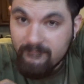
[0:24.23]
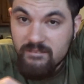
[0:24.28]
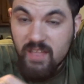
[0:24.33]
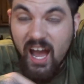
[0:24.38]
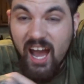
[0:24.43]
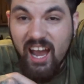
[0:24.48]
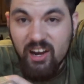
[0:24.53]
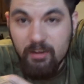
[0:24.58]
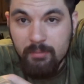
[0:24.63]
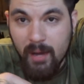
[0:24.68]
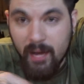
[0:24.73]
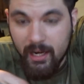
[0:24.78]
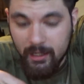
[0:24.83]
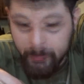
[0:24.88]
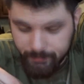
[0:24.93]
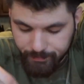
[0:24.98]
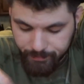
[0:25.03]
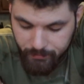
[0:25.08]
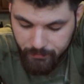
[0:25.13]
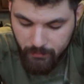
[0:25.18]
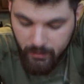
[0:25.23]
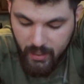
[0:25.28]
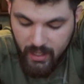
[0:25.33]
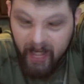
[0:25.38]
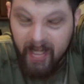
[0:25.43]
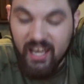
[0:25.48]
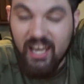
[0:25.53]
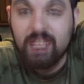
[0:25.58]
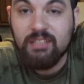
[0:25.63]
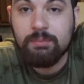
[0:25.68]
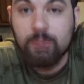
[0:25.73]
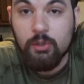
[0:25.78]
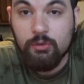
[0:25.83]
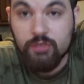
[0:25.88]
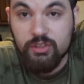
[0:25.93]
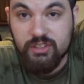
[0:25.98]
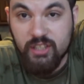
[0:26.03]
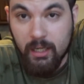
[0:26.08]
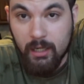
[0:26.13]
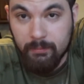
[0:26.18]
Hi everybody, it's
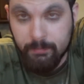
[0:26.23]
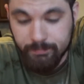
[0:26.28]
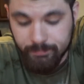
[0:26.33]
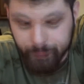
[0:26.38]
Beautiful Sam.